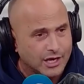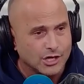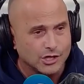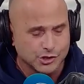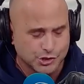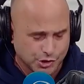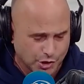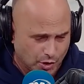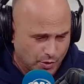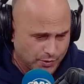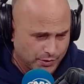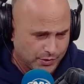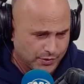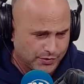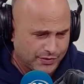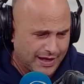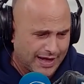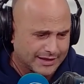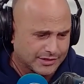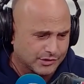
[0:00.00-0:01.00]
showing you
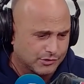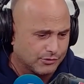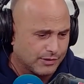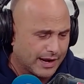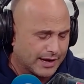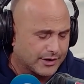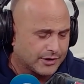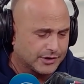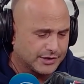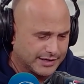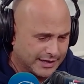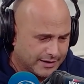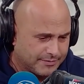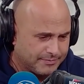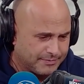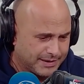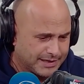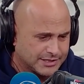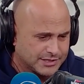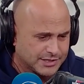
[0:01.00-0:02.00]
that the record did
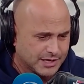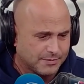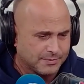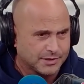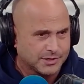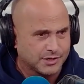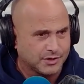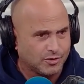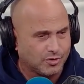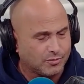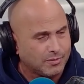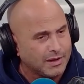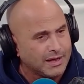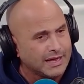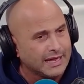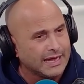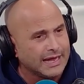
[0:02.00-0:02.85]
mean something to him,